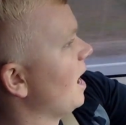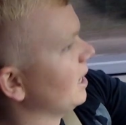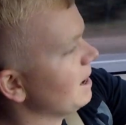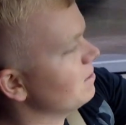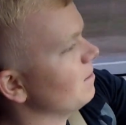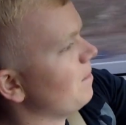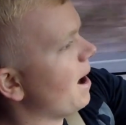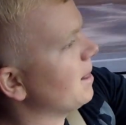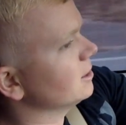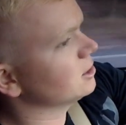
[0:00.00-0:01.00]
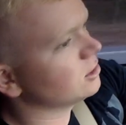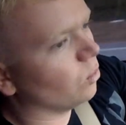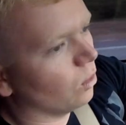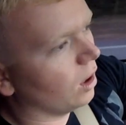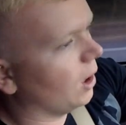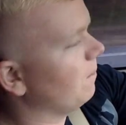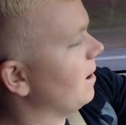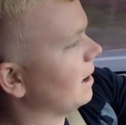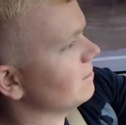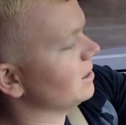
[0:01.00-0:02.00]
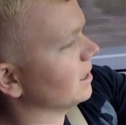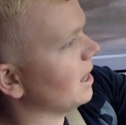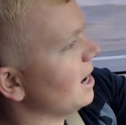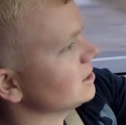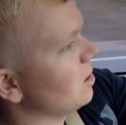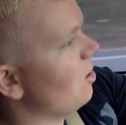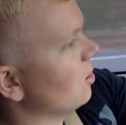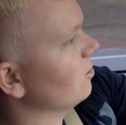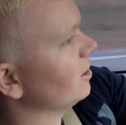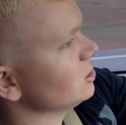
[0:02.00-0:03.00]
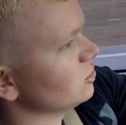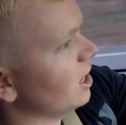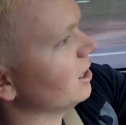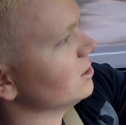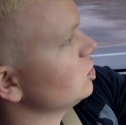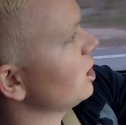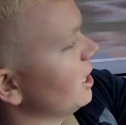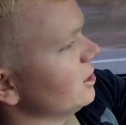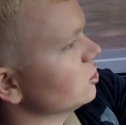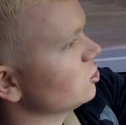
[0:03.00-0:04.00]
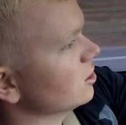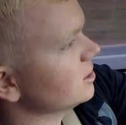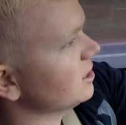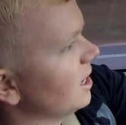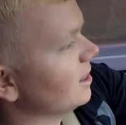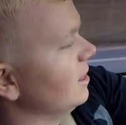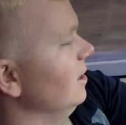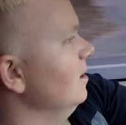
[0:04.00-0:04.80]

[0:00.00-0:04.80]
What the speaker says: And keeping them balanced will help make everything last longer because you're not shaking your truck to death.